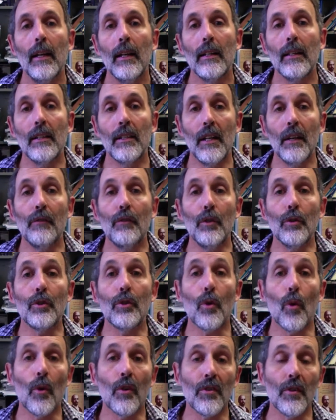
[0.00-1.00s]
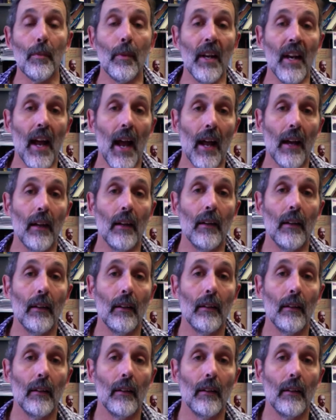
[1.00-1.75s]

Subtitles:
to see if new scores have been added.